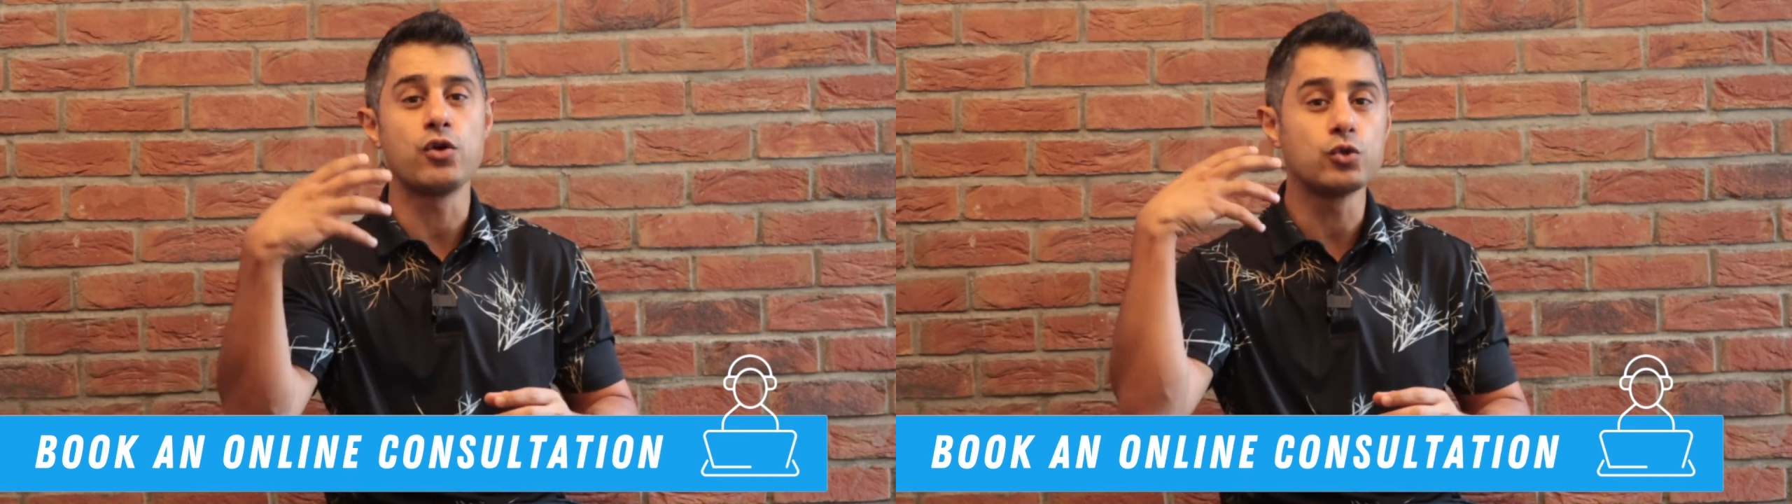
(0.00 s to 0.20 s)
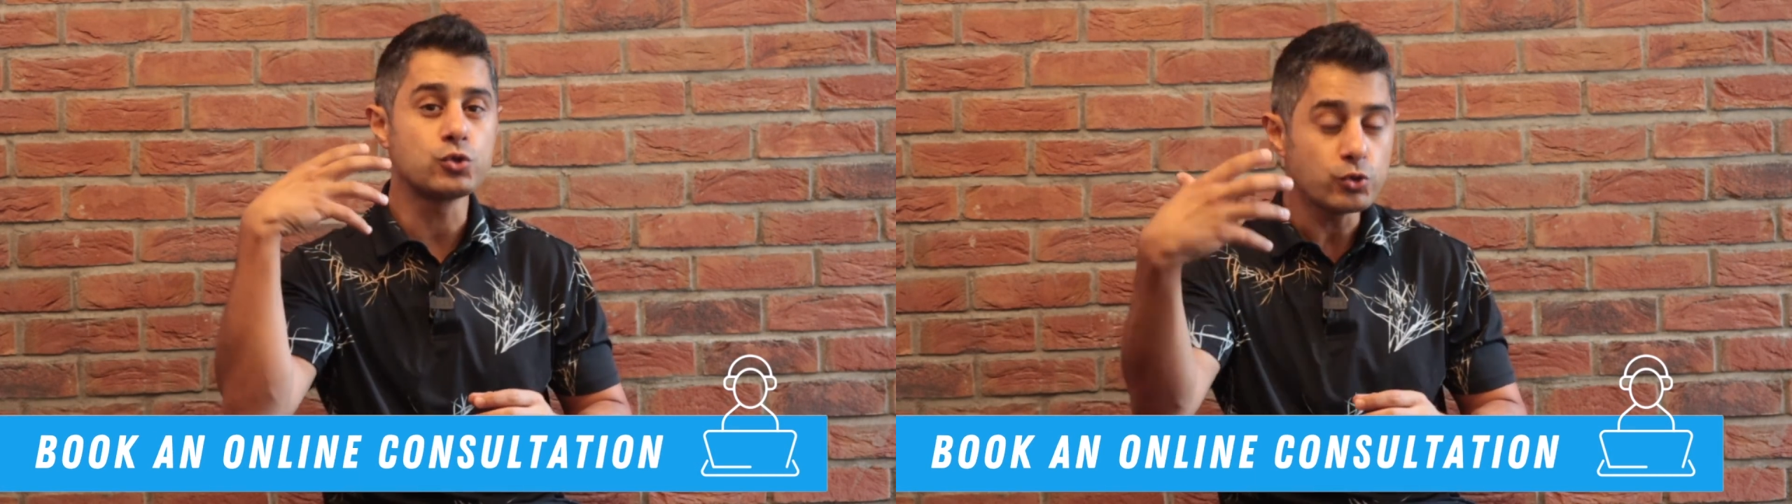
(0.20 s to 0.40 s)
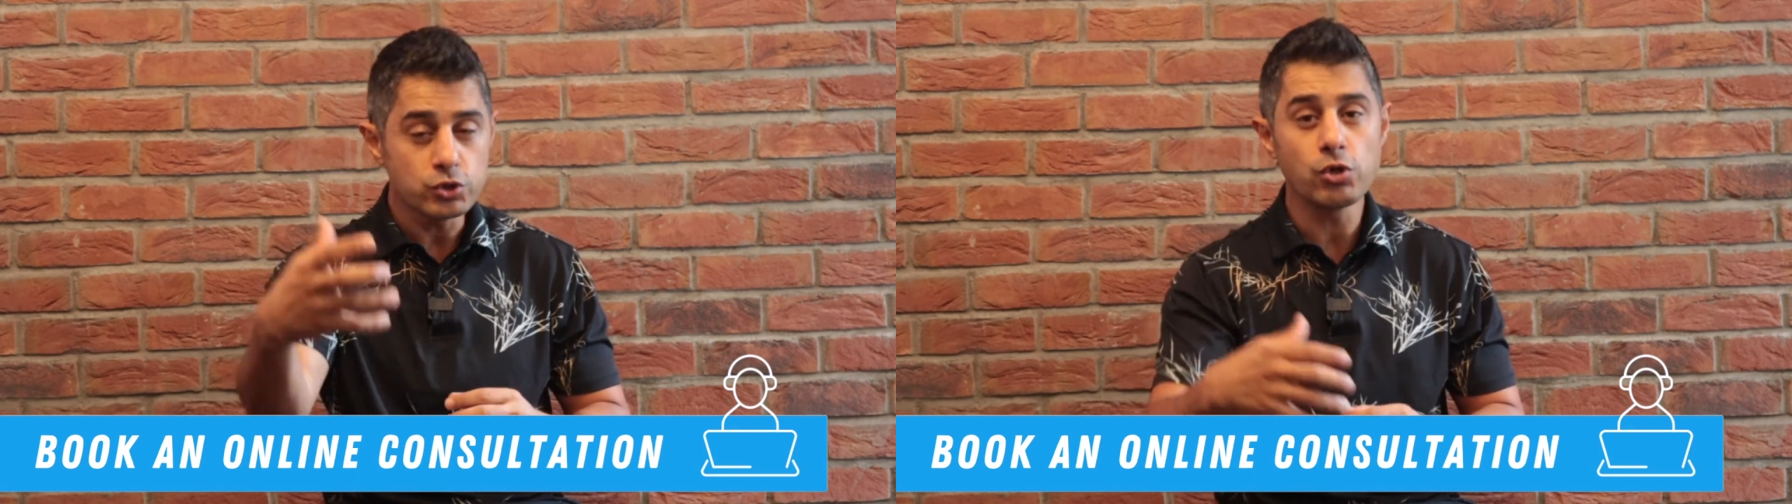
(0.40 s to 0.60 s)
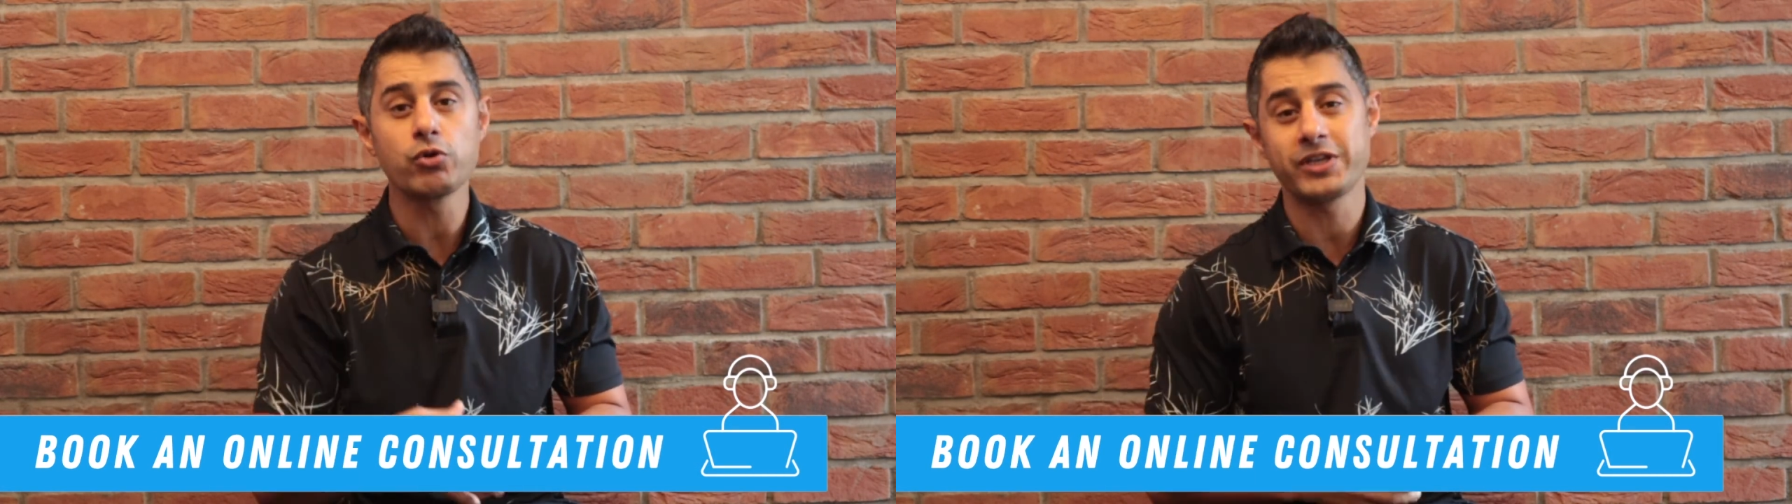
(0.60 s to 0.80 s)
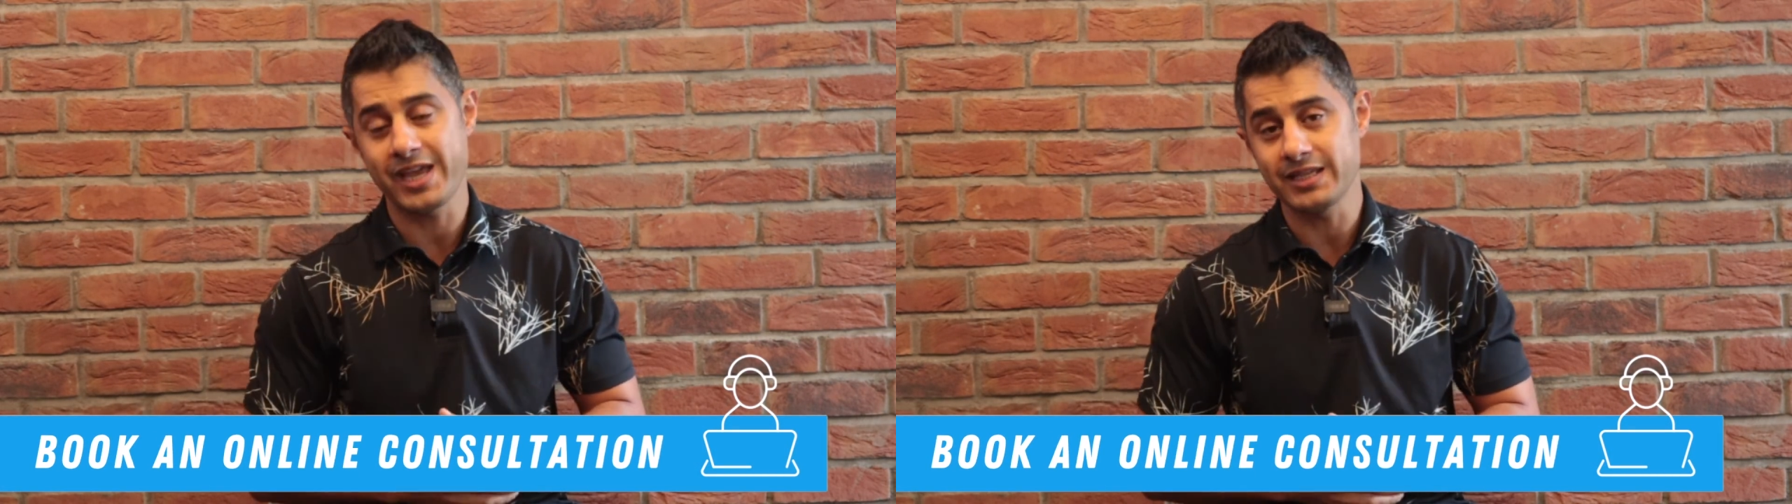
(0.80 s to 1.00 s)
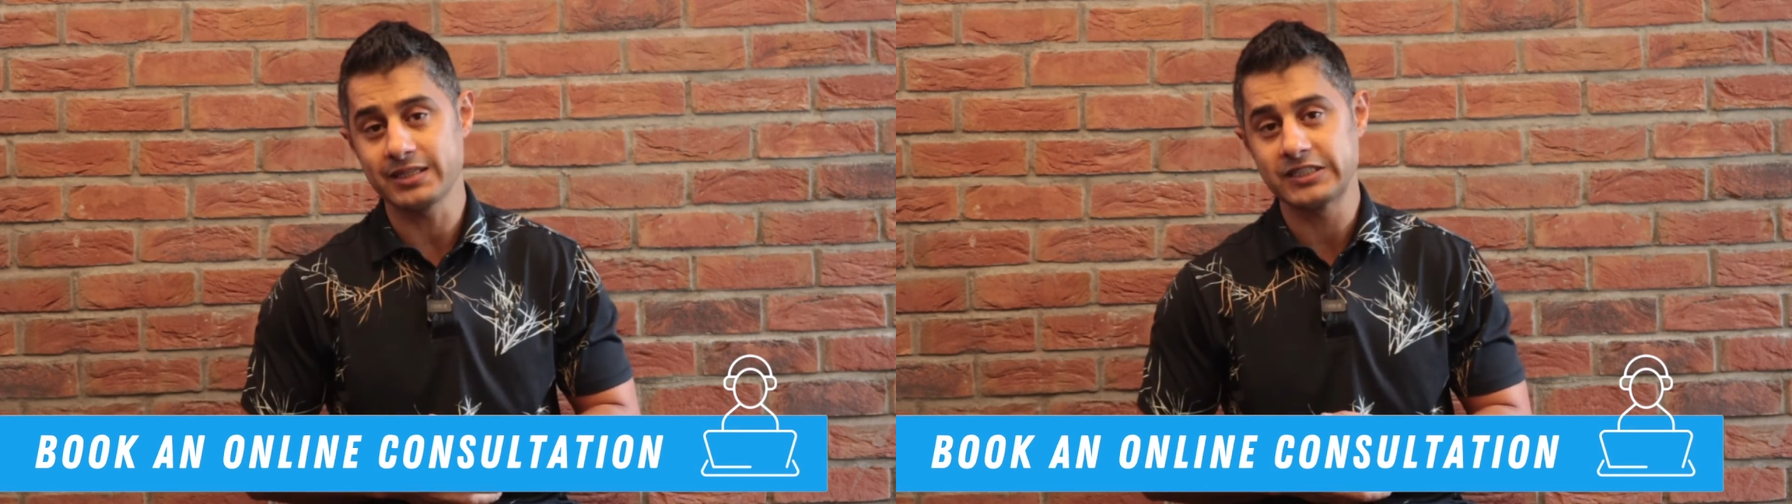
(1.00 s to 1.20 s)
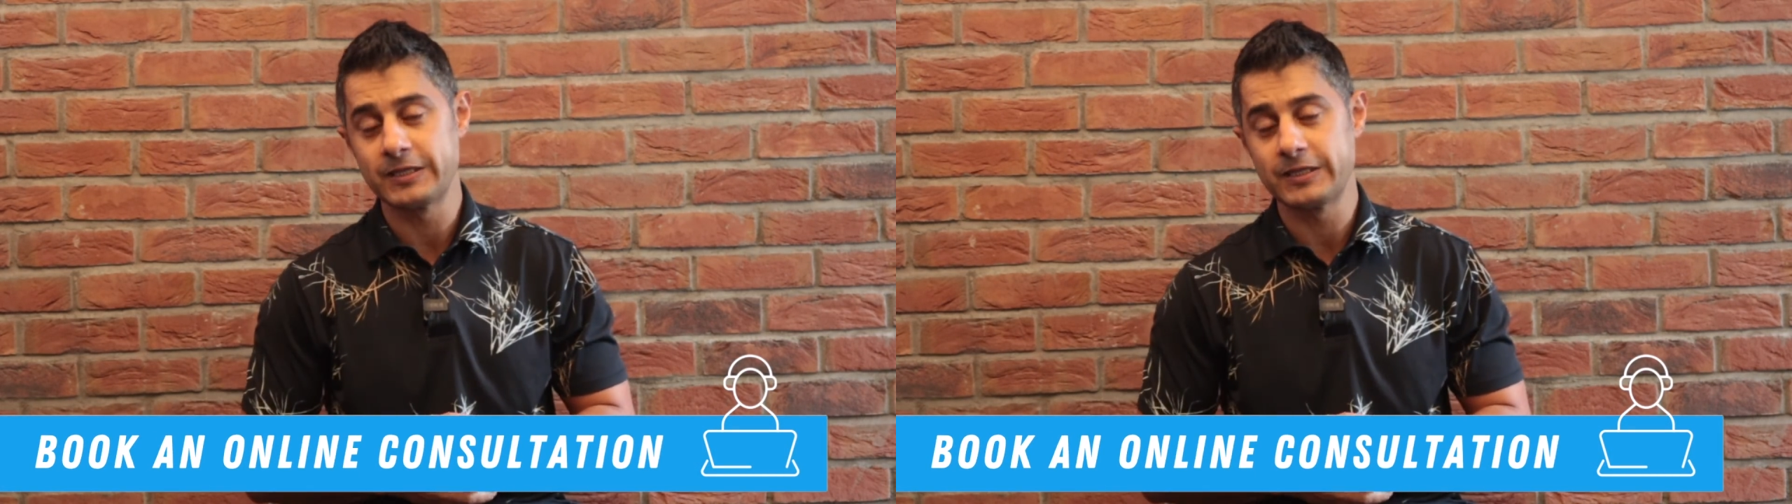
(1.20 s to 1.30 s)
go through your case.